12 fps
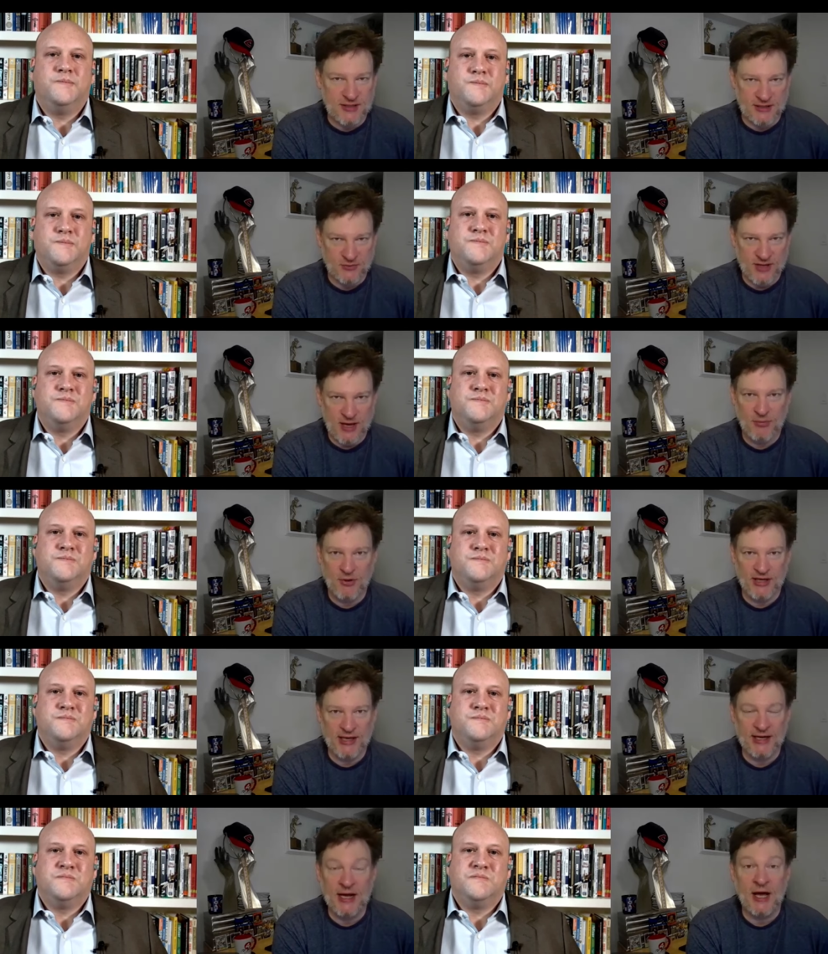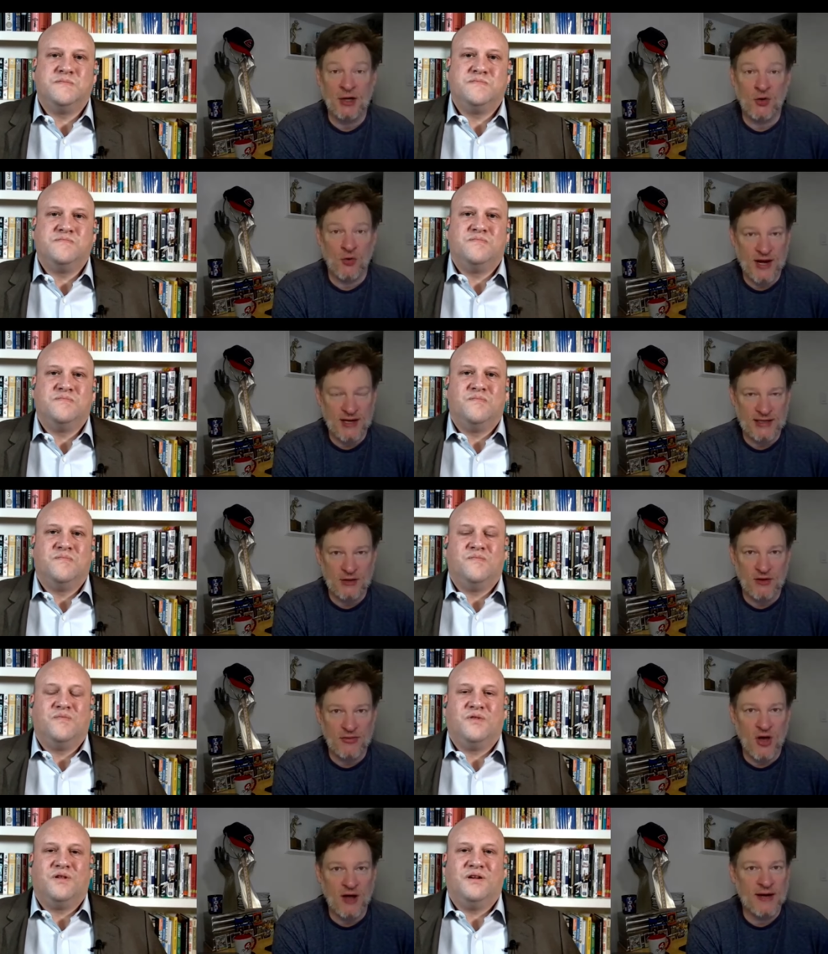Speaker 1: things without putting in a great deal of
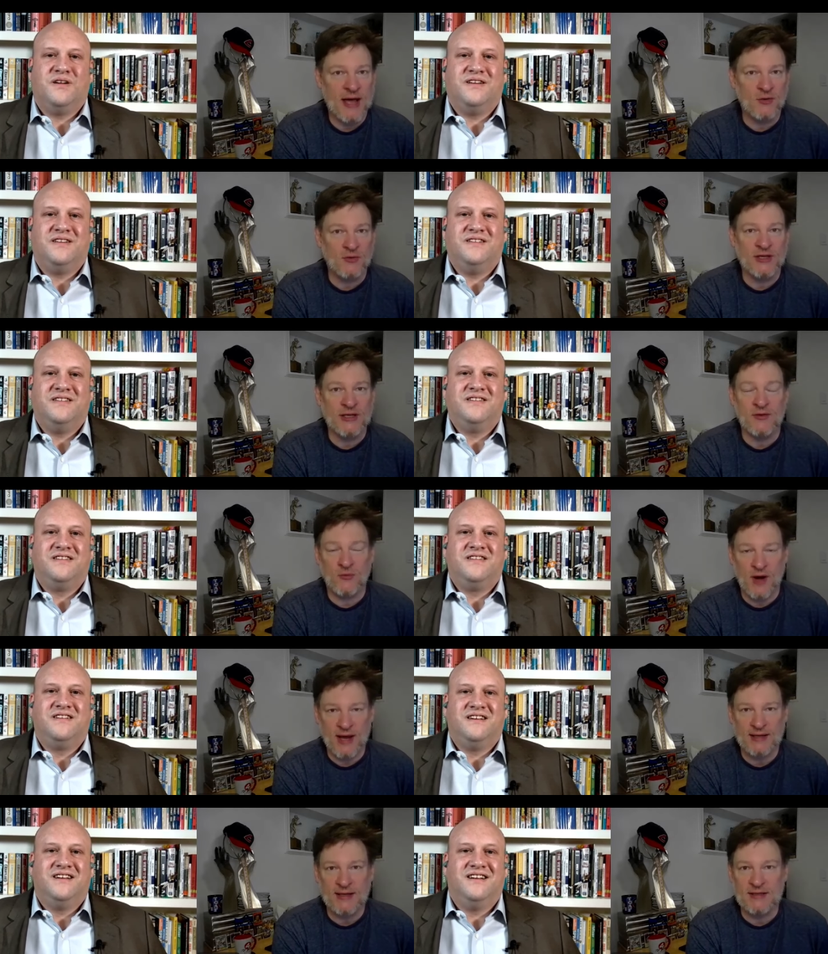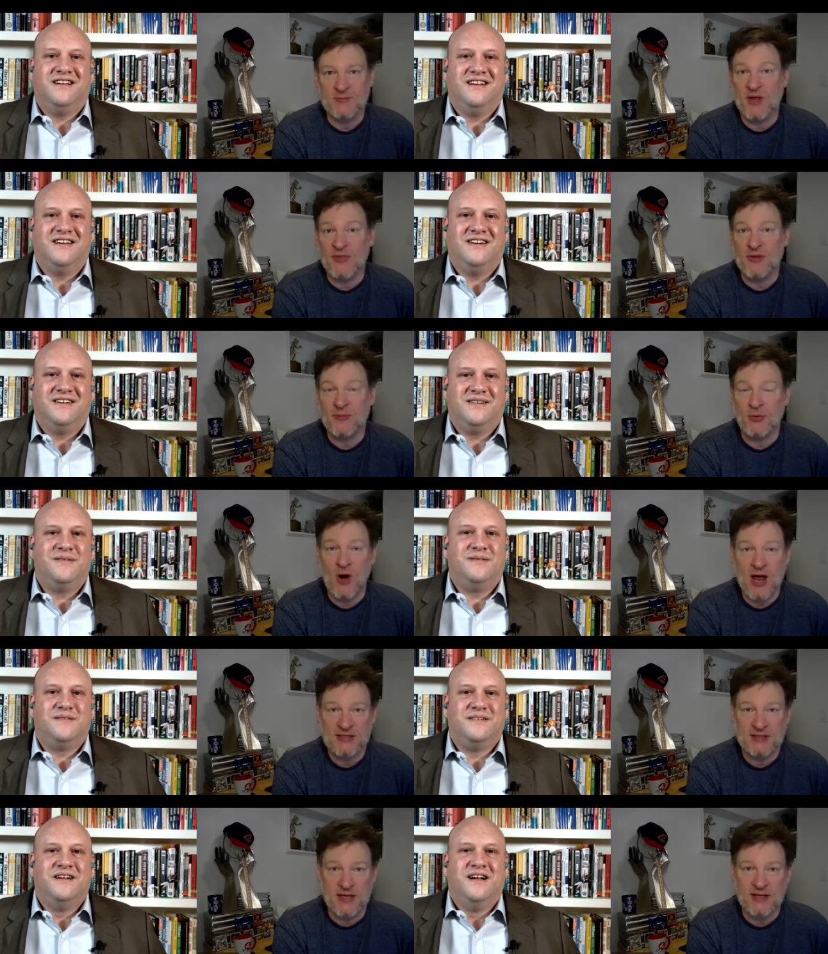thought, not only in the rankings, but the
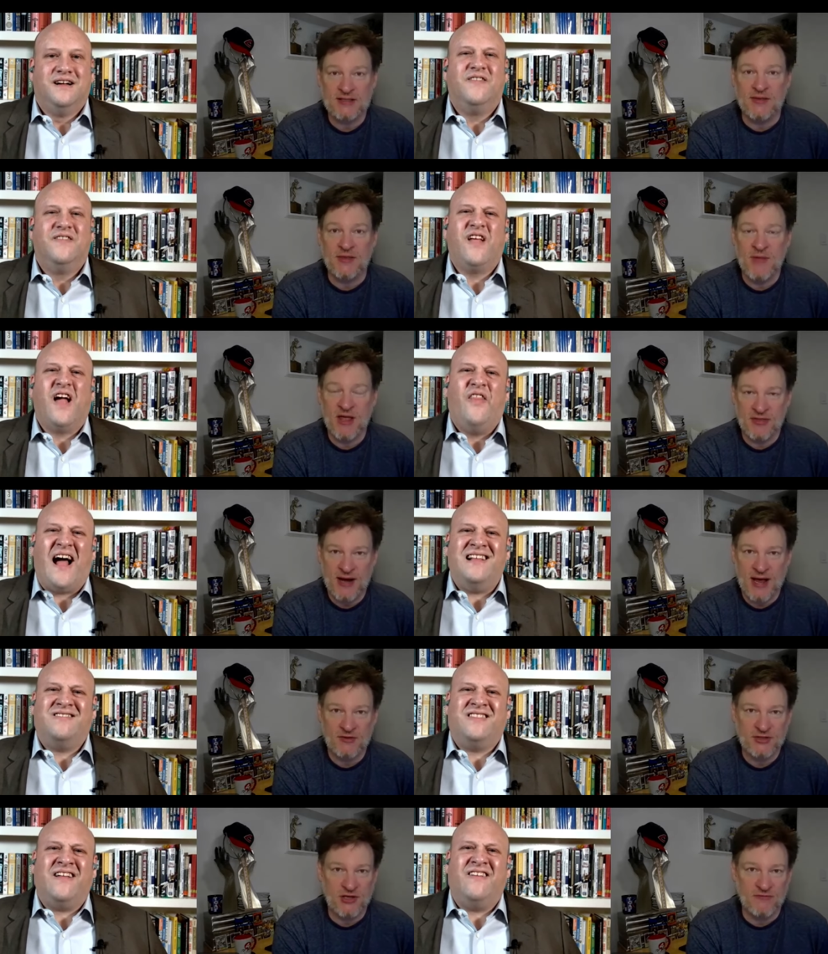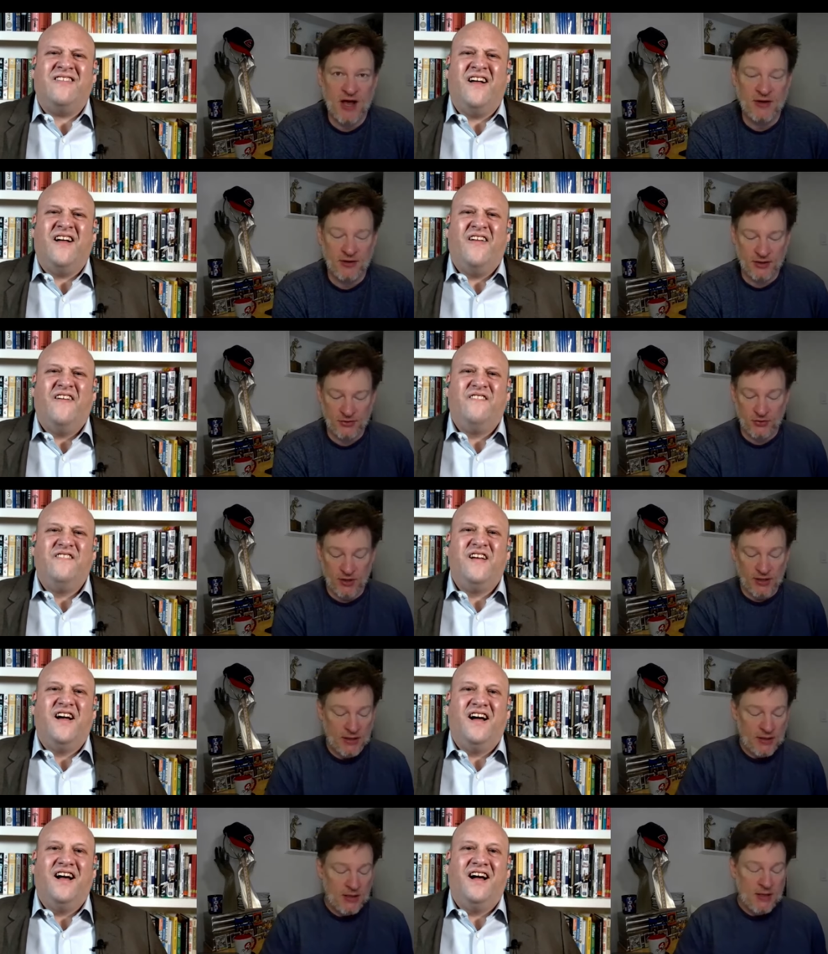process and the
Speaker 2: methodology that, of how you're going to do it.
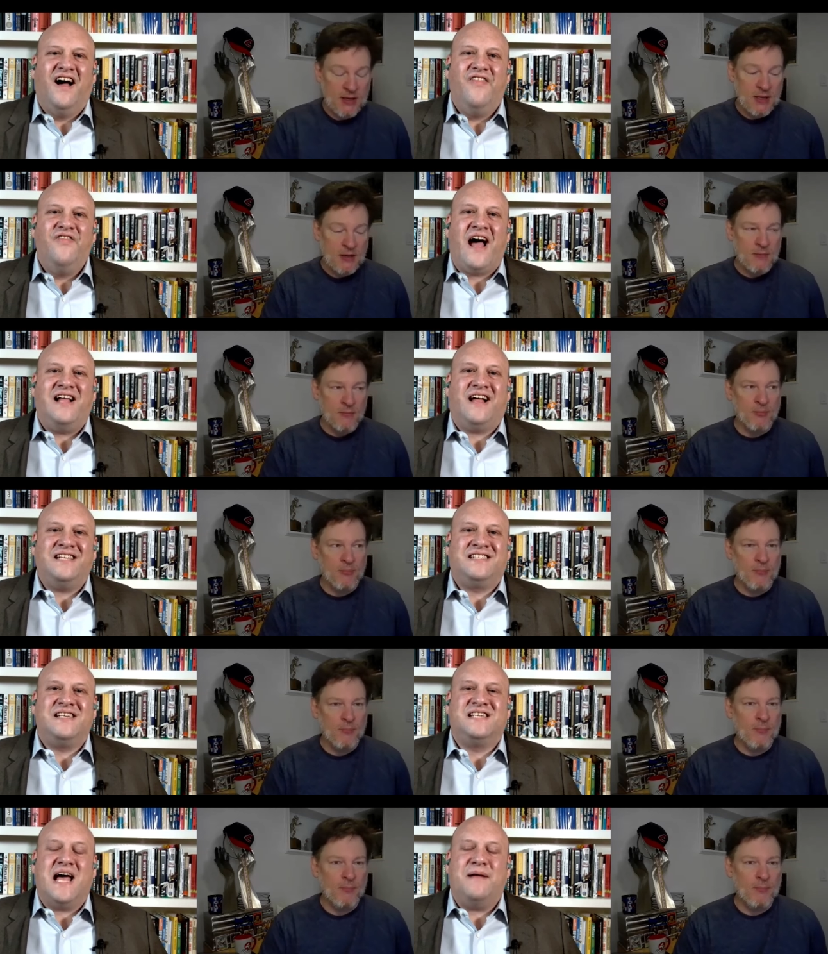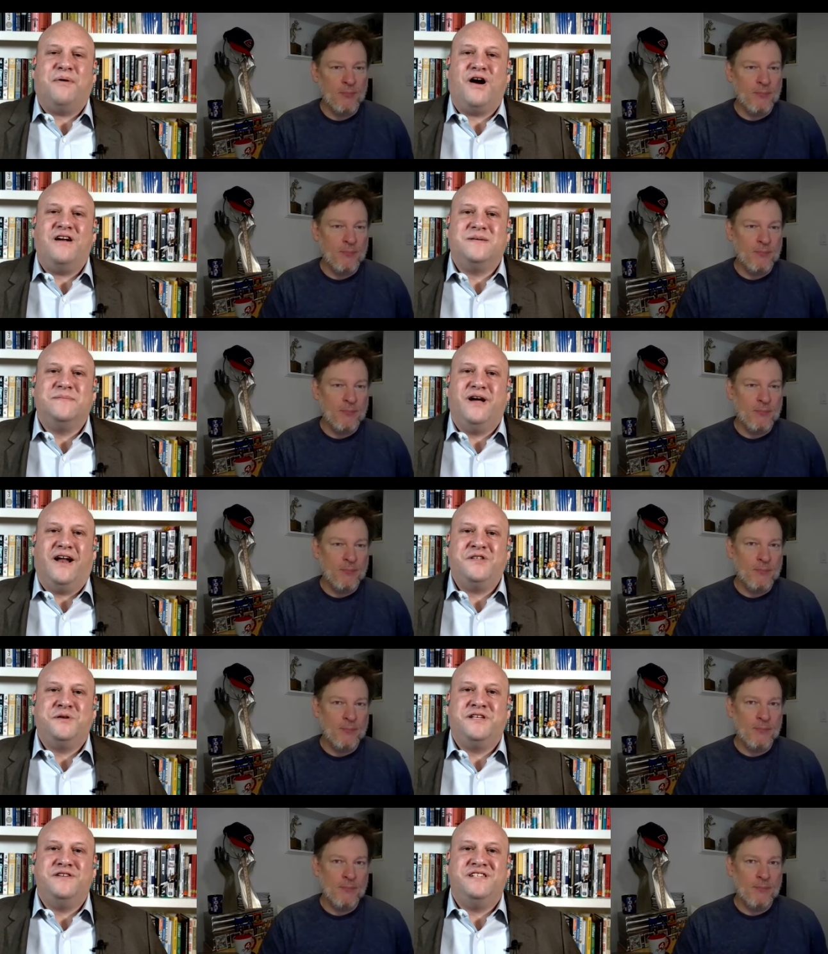That That's the sad part, to be honest
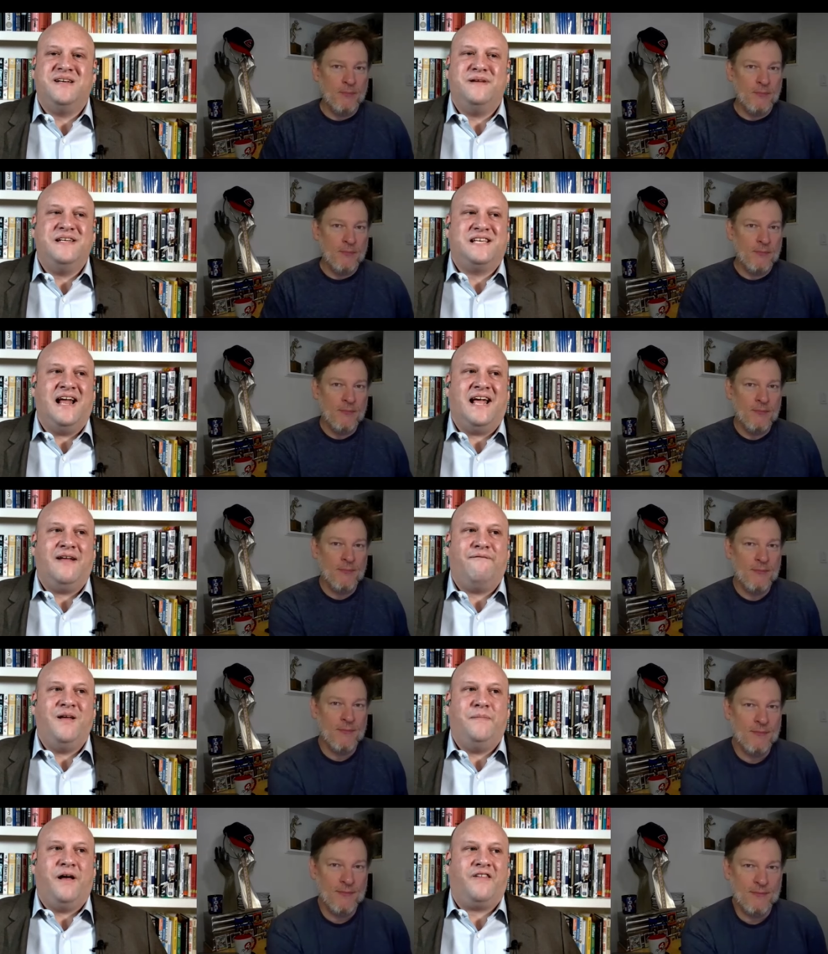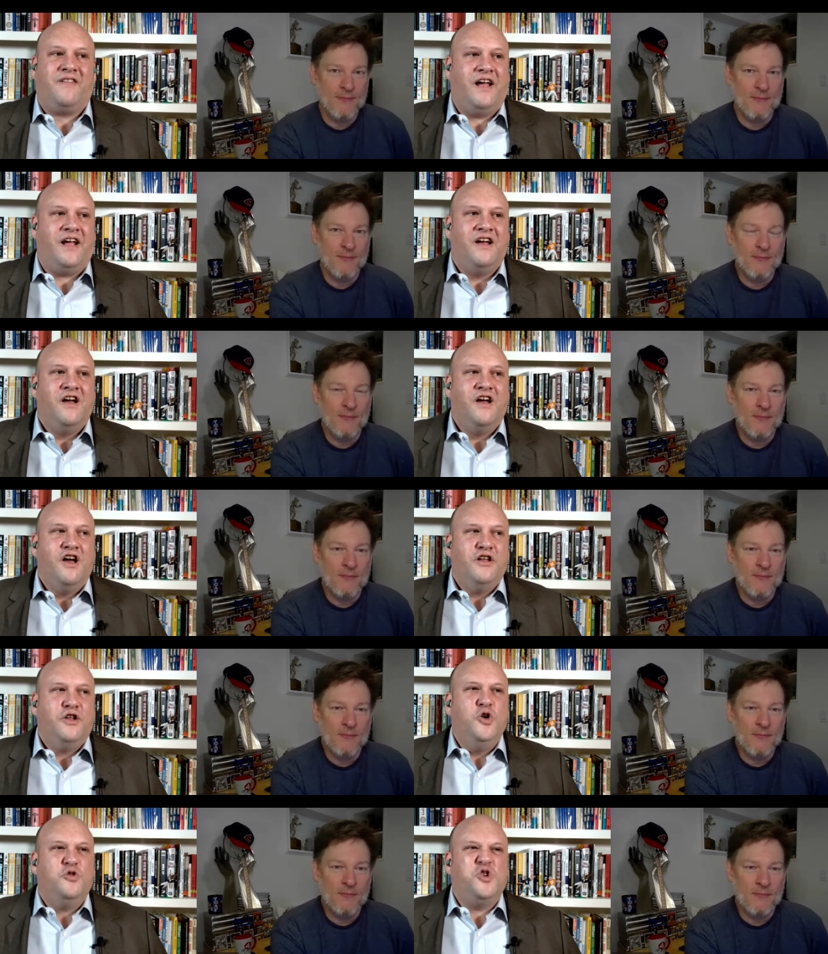with you, Tim, is that I get feedback like,
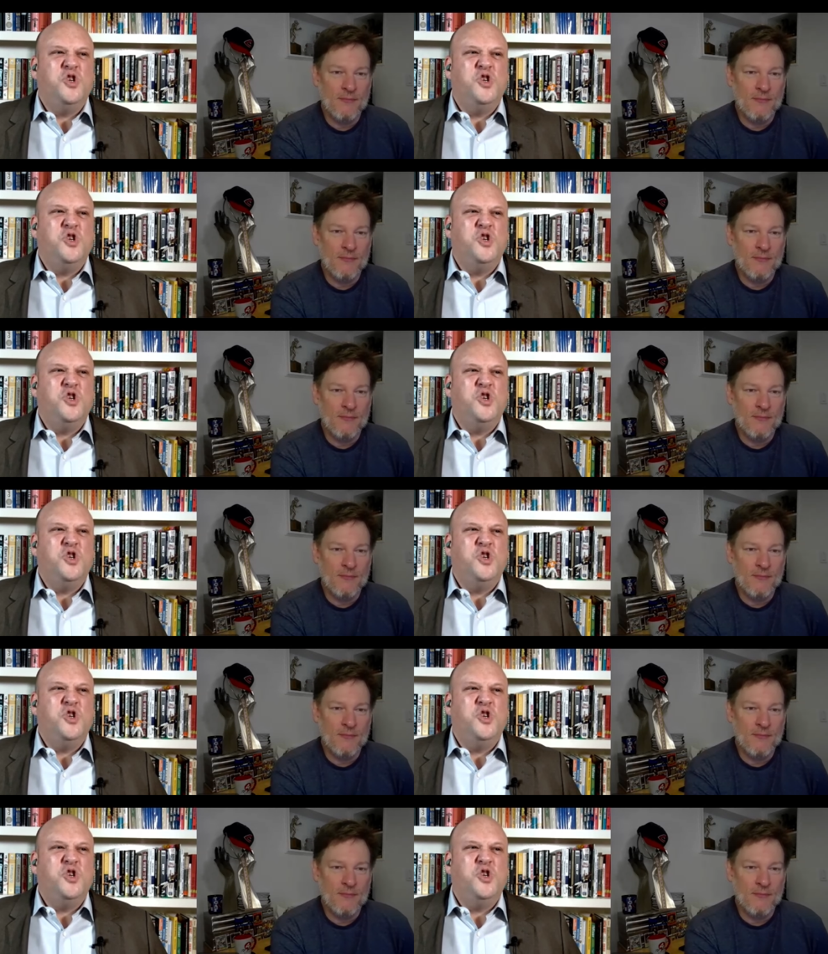you you